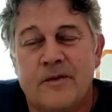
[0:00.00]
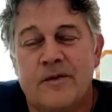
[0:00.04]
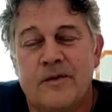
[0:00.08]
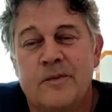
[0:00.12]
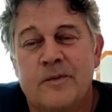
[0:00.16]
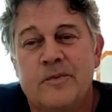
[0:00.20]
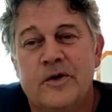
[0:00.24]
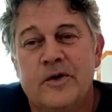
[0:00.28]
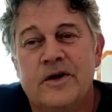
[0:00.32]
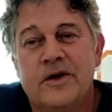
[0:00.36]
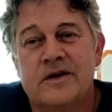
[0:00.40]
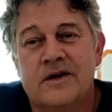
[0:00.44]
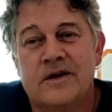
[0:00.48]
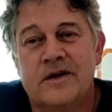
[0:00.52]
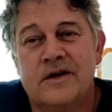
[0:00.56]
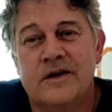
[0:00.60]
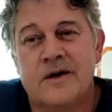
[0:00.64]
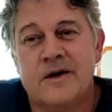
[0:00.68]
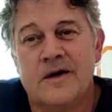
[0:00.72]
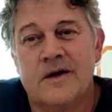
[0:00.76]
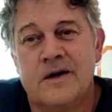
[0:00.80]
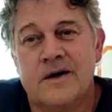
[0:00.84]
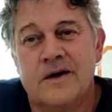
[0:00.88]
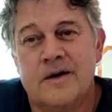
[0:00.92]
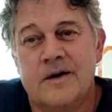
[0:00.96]
We put it in
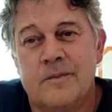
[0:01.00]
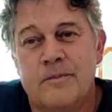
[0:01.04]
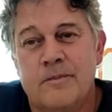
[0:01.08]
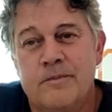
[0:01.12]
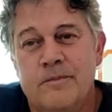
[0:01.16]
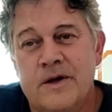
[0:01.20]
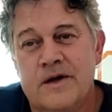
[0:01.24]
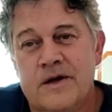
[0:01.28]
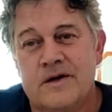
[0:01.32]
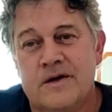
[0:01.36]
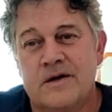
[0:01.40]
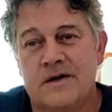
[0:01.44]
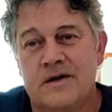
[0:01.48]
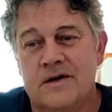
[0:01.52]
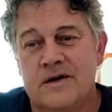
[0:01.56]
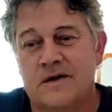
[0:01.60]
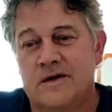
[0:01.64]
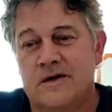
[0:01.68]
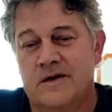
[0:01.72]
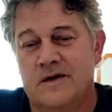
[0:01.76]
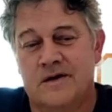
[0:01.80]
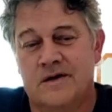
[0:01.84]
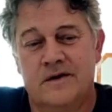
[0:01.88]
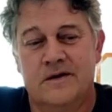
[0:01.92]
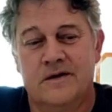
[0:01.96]
a big
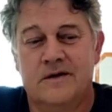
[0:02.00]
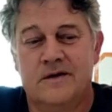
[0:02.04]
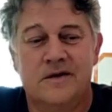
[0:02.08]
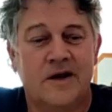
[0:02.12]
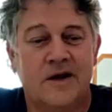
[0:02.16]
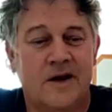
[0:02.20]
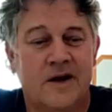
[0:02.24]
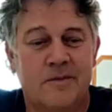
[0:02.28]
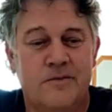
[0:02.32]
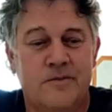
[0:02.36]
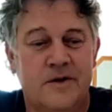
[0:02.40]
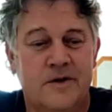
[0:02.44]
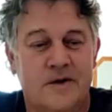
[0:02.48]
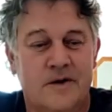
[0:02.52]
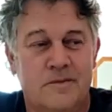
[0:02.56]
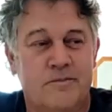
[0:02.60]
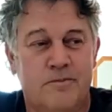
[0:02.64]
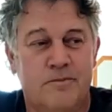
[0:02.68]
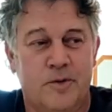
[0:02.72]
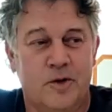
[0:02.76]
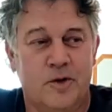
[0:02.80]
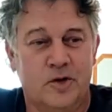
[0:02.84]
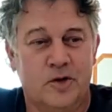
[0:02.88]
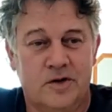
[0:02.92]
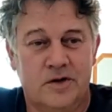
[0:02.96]

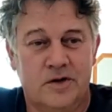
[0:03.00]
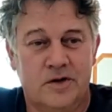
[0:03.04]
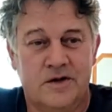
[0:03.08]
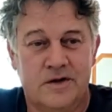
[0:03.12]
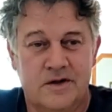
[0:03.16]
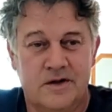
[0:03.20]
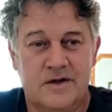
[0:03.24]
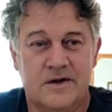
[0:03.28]
Drabian pot.